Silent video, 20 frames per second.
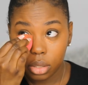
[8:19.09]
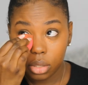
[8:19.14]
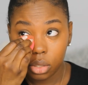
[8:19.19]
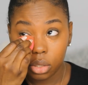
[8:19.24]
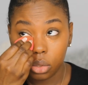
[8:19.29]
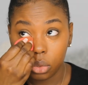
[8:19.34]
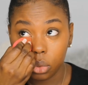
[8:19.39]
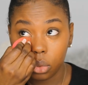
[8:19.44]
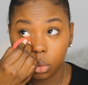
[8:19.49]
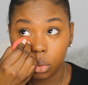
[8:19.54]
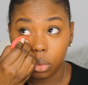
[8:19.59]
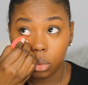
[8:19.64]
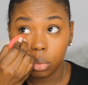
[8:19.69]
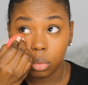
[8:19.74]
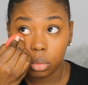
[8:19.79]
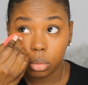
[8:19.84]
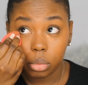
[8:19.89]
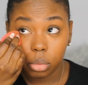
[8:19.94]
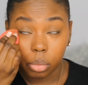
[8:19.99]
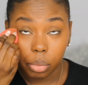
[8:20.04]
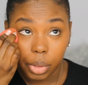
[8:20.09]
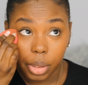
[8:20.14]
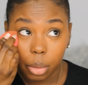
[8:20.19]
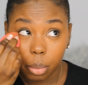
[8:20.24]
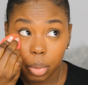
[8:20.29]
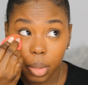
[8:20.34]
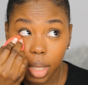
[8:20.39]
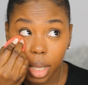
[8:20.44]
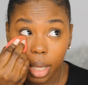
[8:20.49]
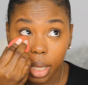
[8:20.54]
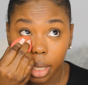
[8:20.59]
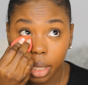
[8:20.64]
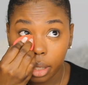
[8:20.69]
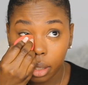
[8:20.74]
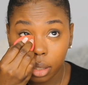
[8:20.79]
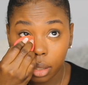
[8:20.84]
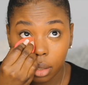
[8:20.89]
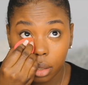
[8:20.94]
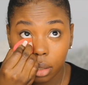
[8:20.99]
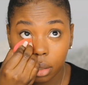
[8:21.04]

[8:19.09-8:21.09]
to reapply